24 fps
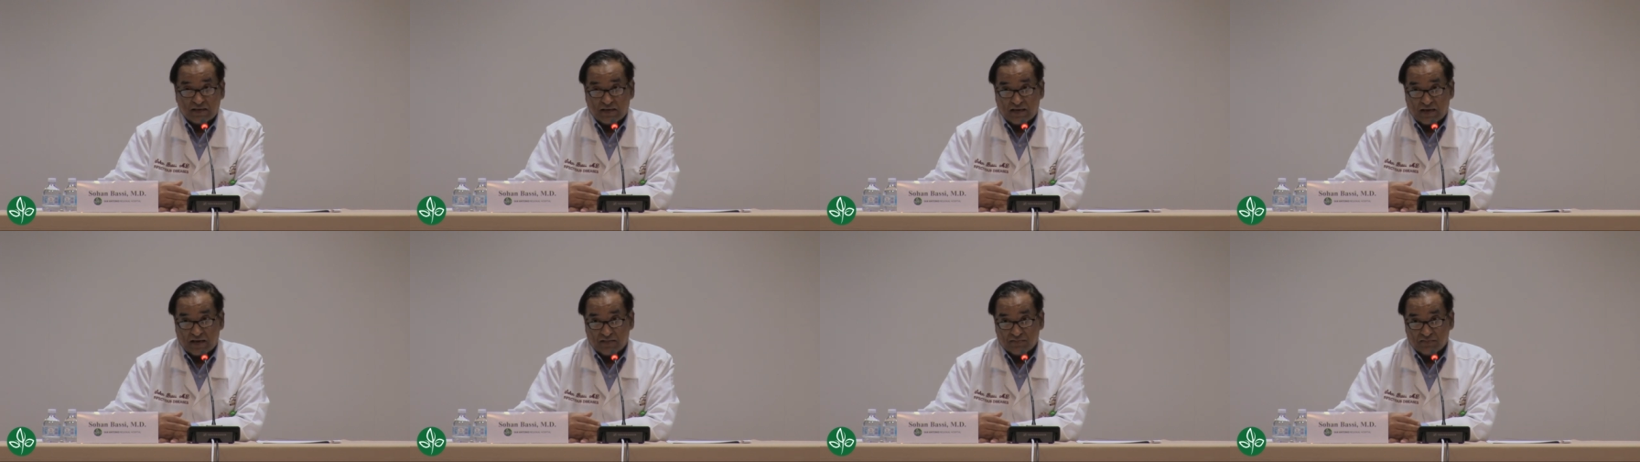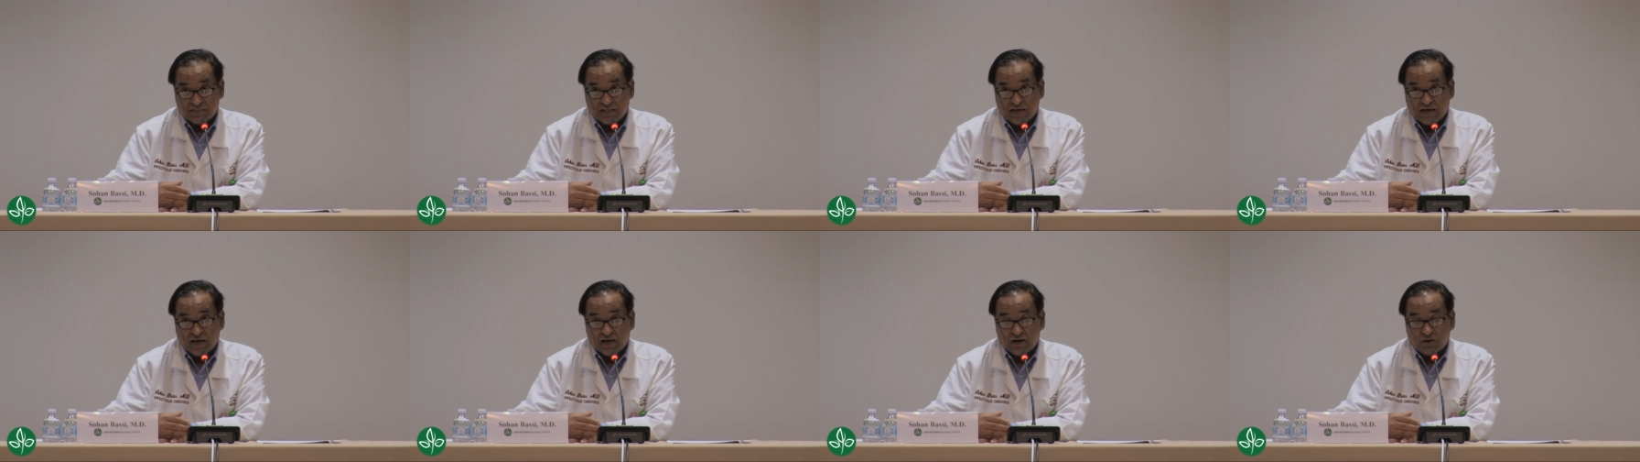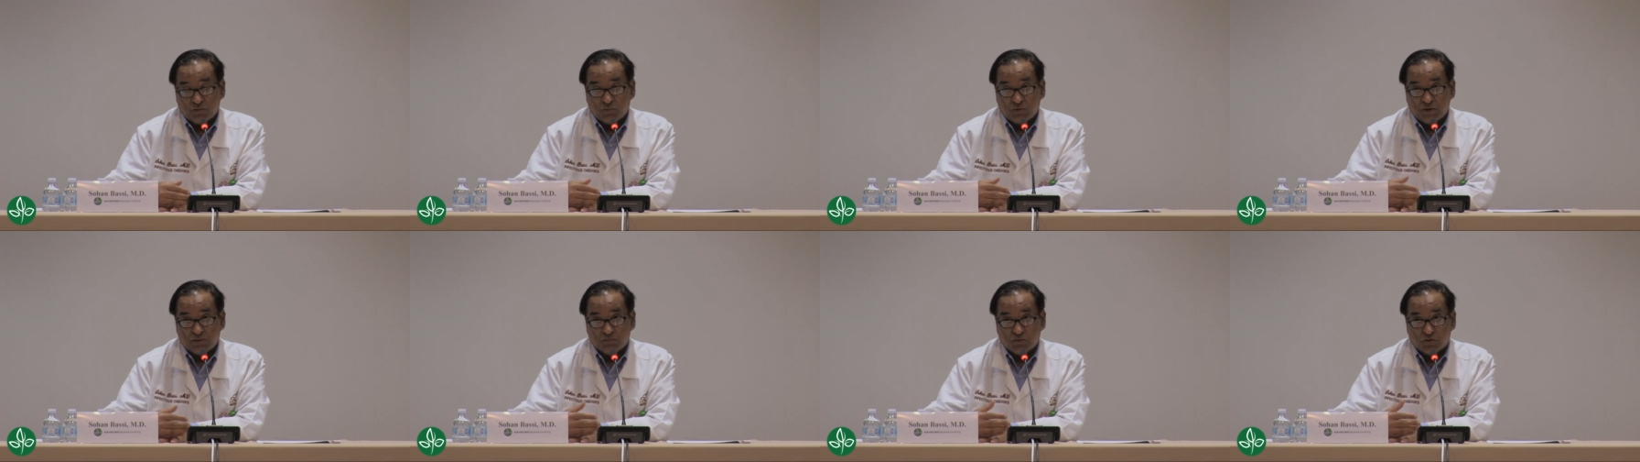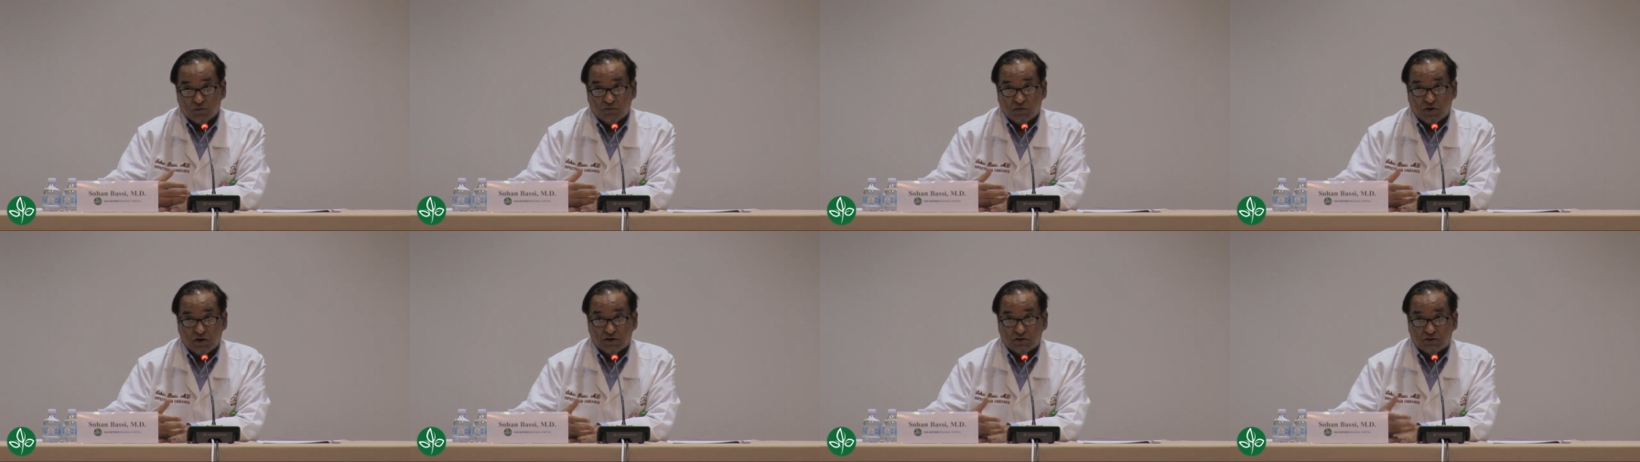And then we
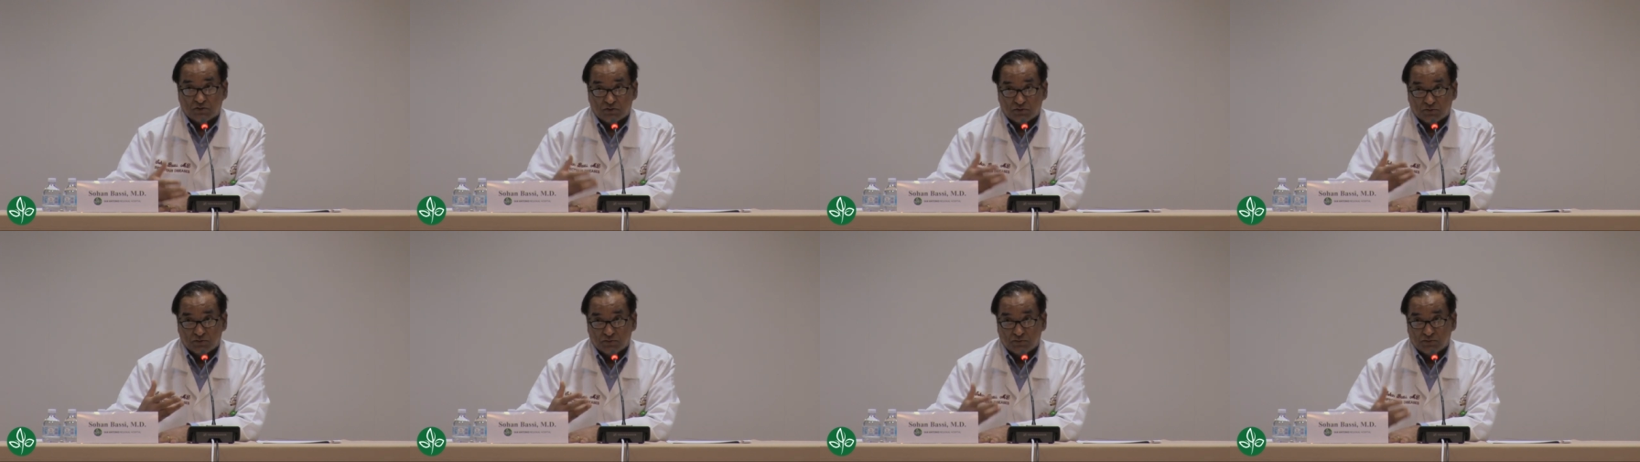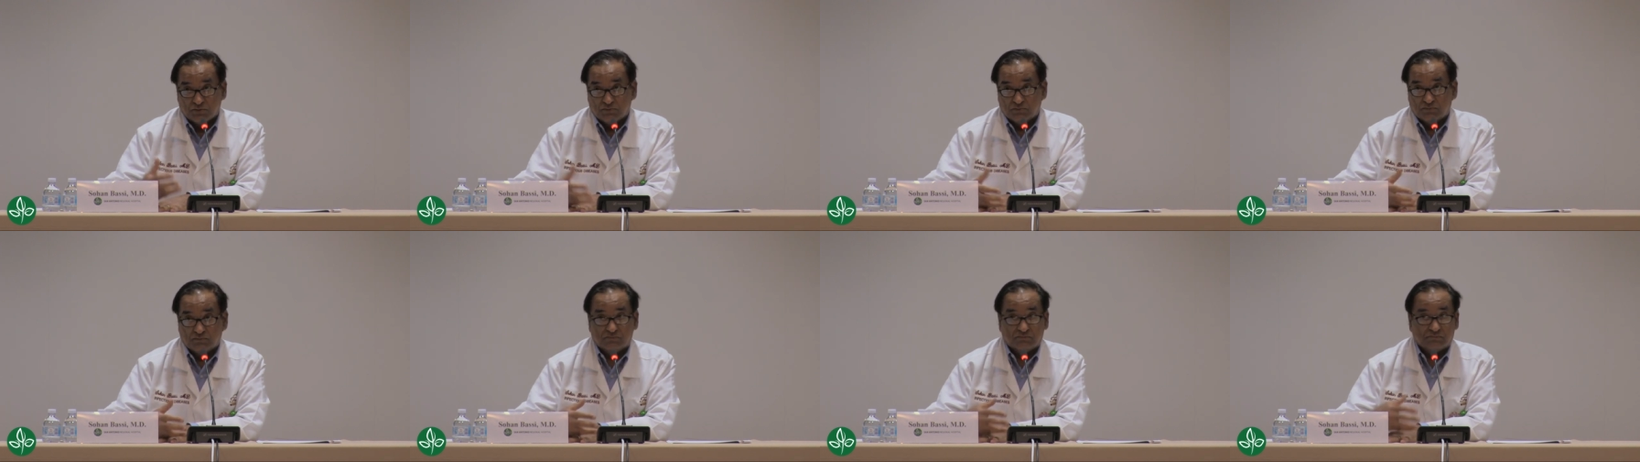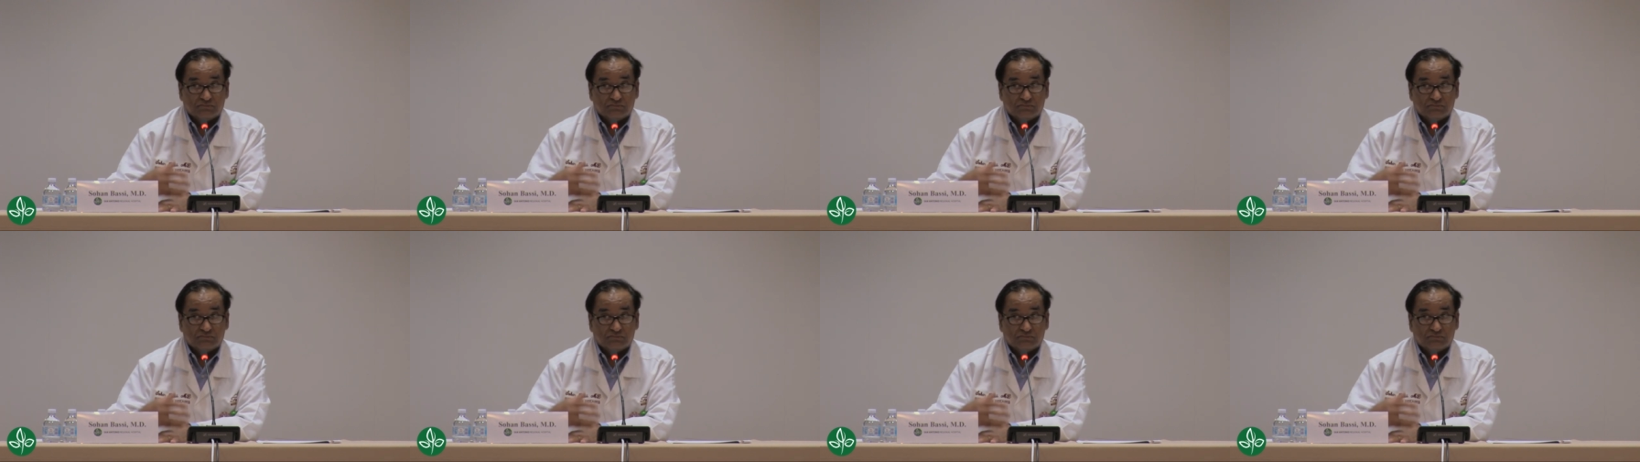move on to